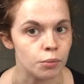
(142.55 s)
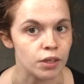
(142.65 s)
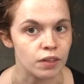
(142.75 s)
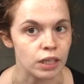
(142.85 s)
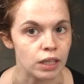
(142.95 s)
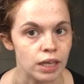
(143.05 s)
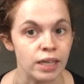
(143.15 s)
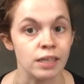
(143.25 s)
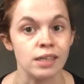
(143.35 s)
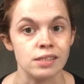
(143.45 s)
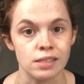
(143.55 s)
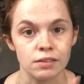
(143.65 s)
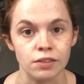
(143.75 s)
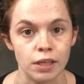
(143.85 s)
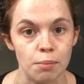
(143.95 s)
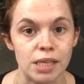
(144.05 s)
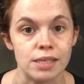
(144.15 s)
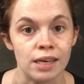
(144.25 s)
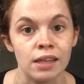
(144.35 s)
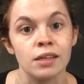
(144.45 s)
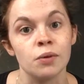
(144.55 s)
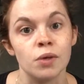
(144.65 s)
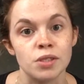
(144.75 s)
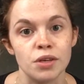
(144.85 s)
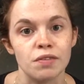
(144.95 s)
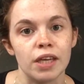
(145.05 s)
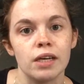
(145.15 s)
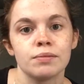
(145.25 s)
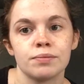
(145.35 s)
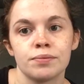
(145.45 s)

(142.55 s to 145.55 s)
but I think the lighting is definitely better here than it was over there.